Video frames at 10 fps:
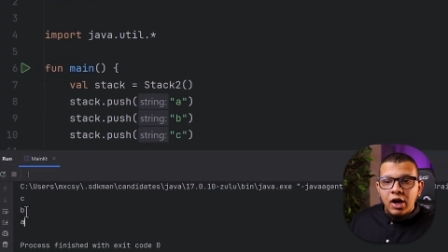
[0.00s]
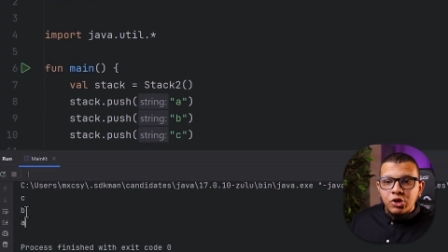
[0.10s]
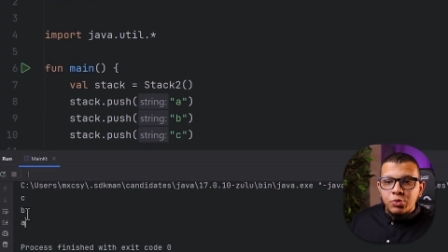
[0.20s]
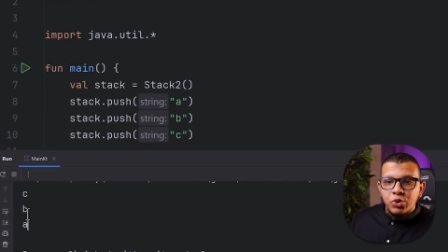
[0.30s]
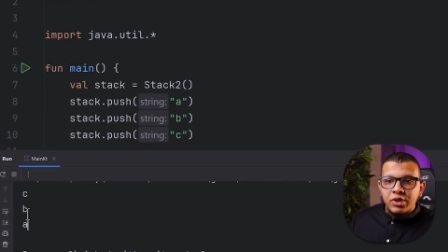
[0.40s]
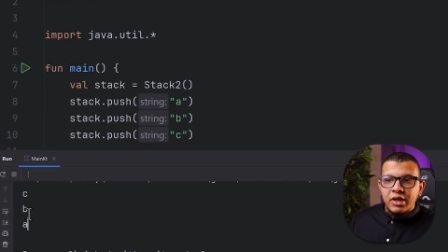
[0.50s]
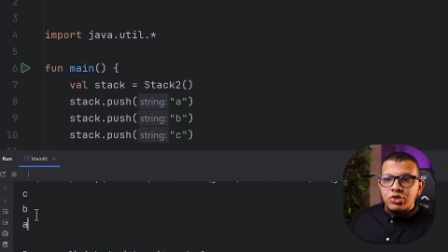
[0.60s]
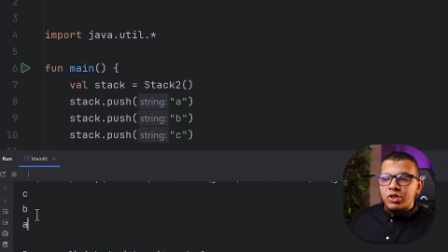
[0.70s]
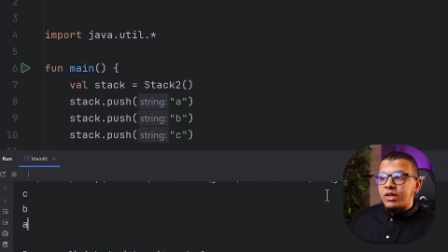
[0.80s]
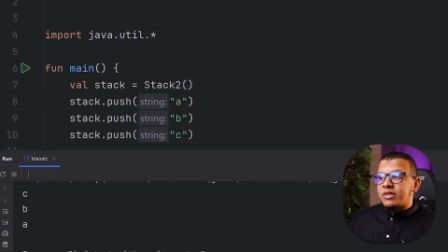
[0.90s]
output as
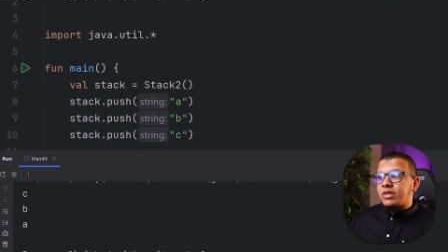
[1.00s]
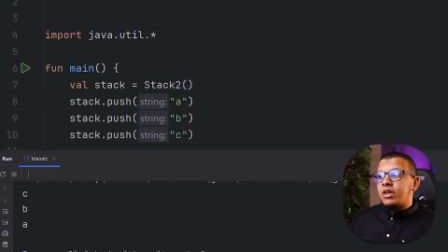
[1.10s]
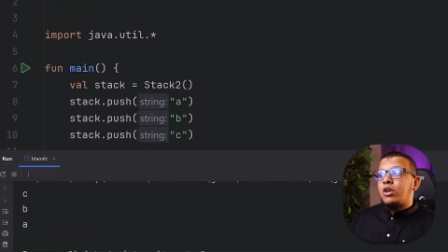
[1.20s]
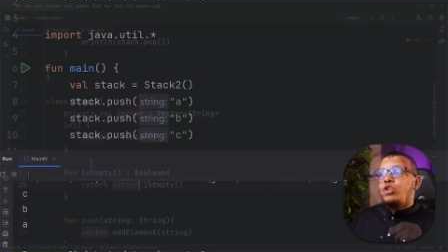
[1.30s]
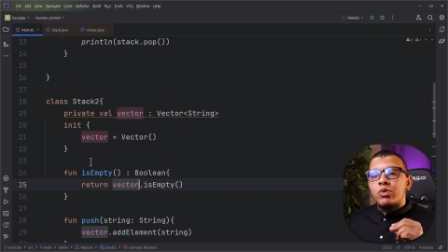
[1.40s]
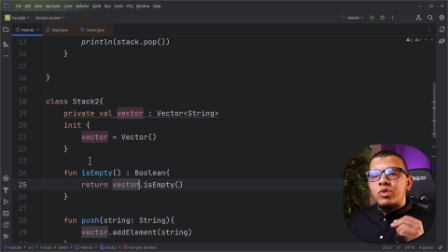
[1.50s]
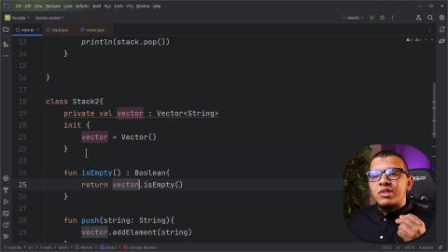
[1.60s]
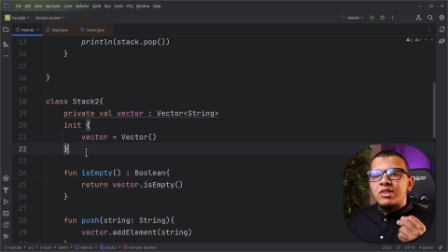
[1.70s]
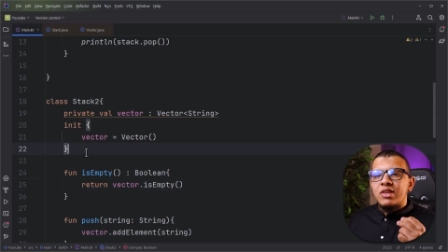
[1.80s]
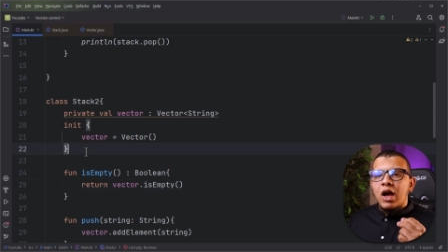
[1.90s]
you can see. So
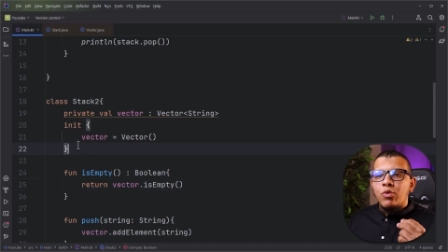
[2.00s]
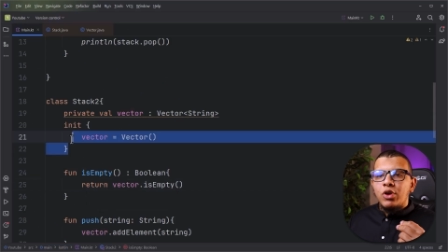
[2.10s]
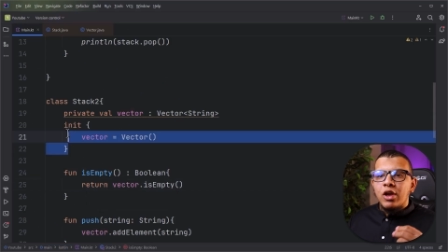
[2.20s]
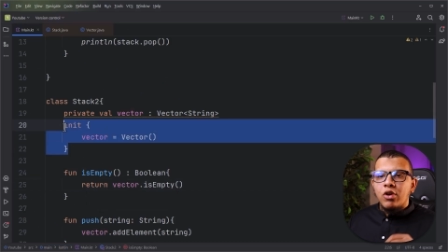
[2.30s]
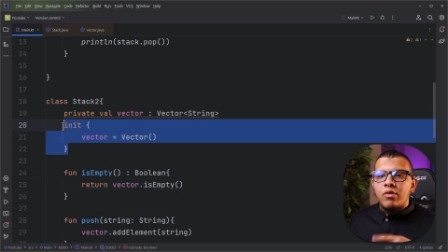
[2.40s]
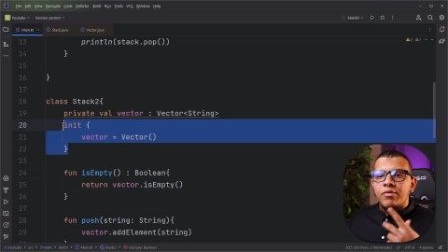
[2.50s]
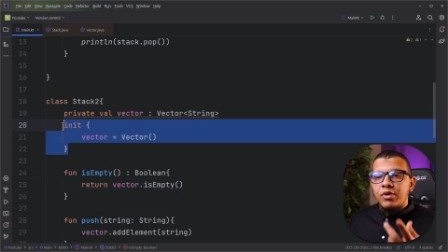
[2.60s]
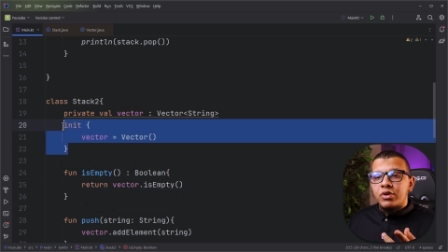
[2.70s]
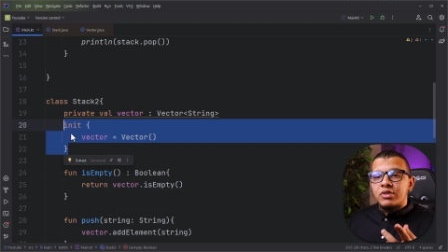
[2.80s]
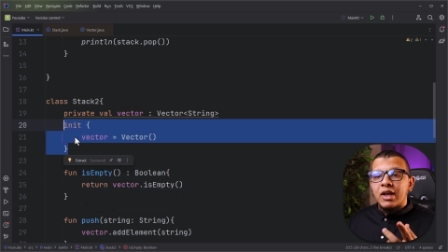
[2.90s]
this is how you can
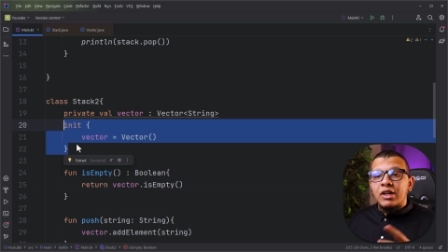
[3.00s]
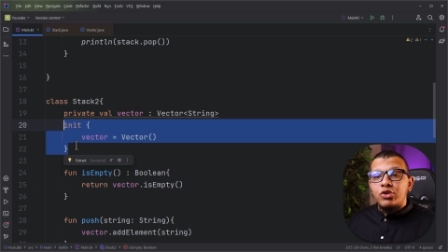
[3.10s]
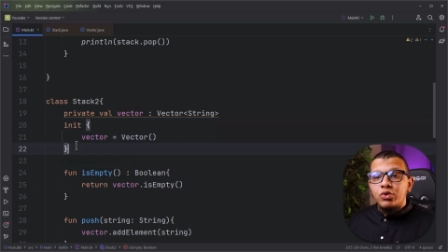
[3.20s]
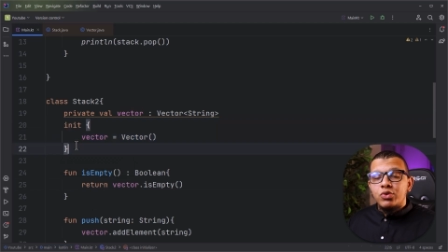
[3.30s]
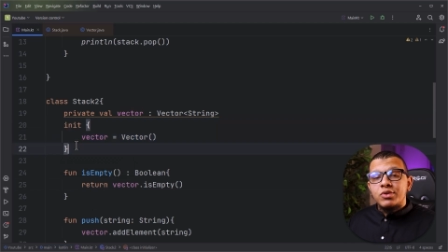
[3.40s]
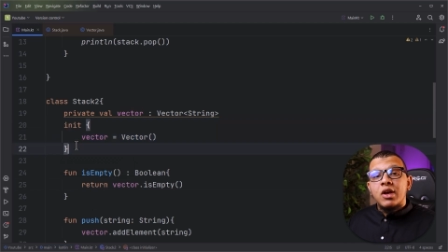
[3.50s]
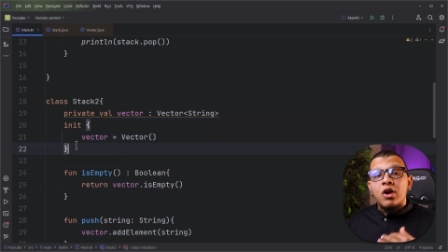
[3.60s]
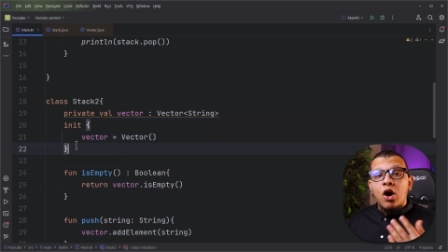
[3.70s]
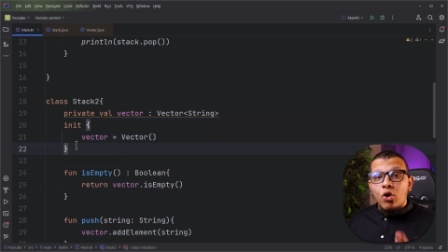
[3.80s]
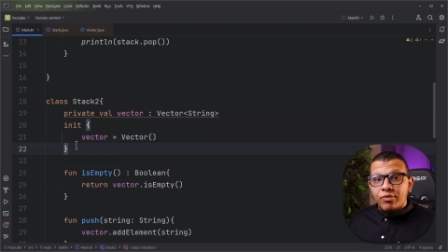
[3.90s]
convert and use
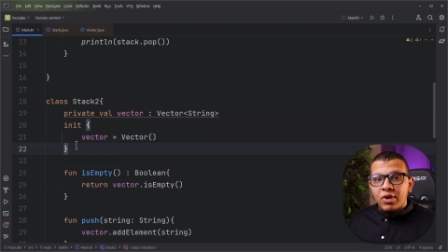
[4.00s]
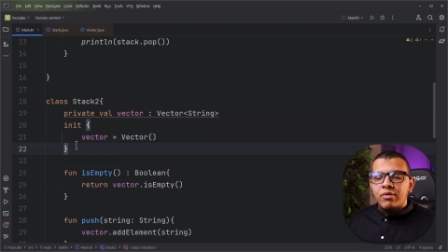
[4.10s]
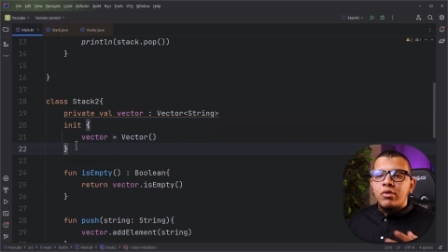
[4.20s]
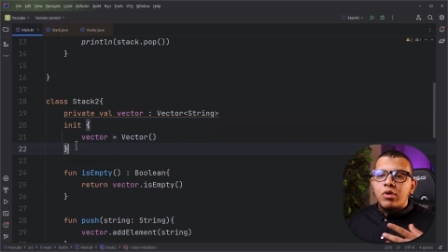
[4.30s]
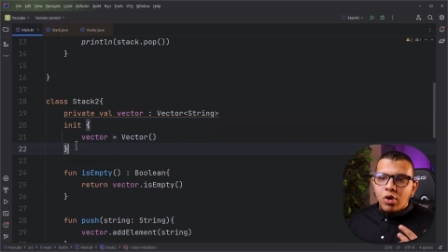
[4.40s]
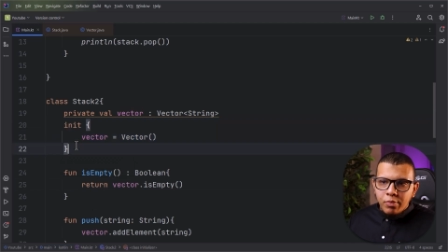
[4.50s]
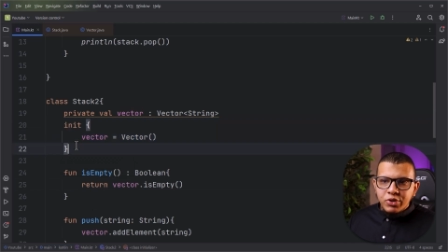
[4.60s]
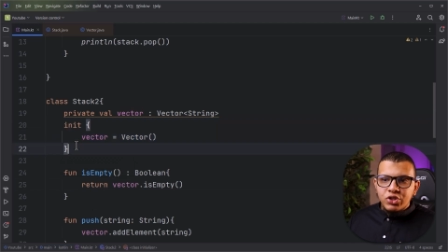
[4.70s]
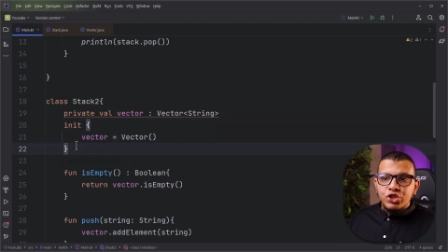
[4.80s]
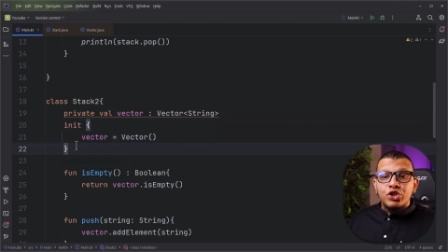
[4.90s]
or favor
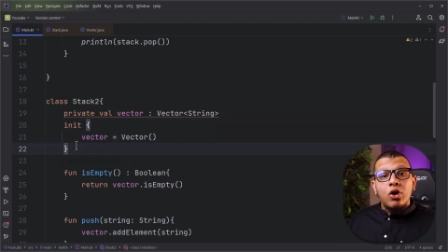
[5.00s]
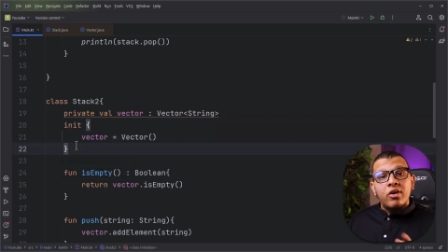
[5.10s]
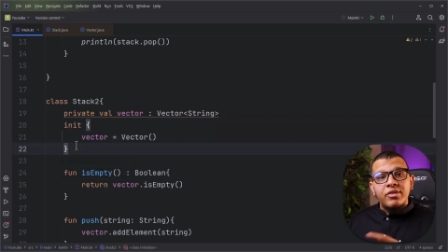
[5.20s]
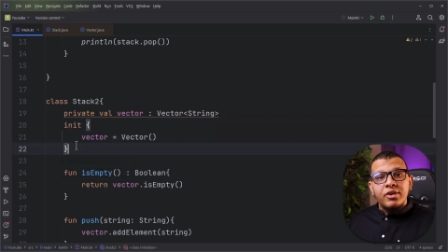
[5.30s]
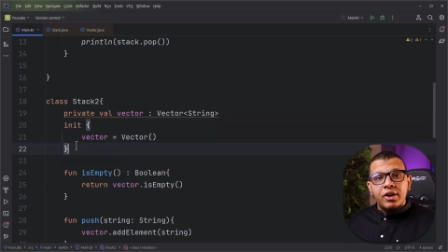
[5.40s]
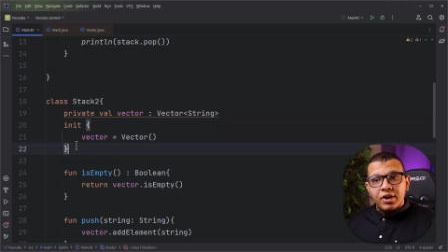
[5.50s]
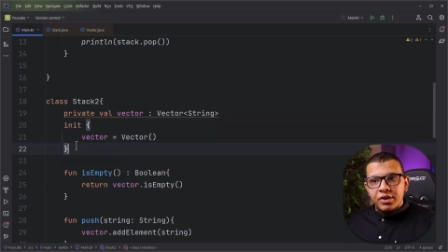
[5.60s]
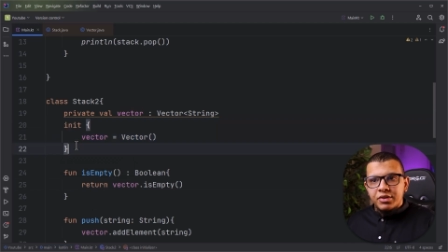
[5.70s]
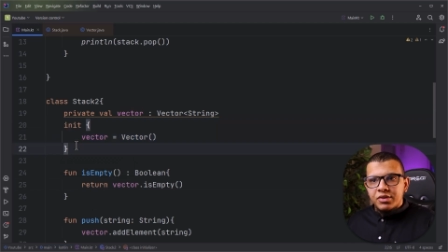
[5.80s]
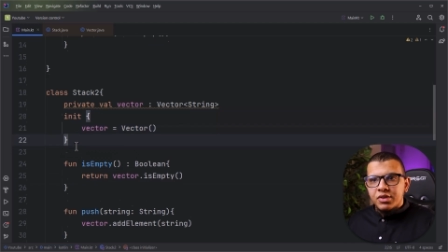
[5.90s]
composition over
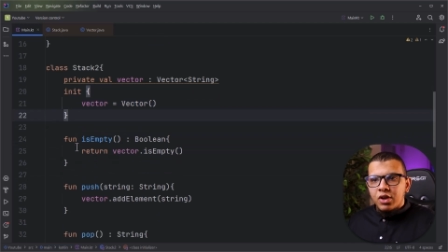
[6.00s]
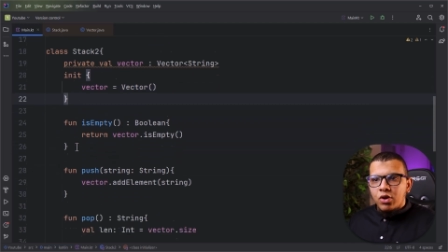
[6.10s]
inheritance.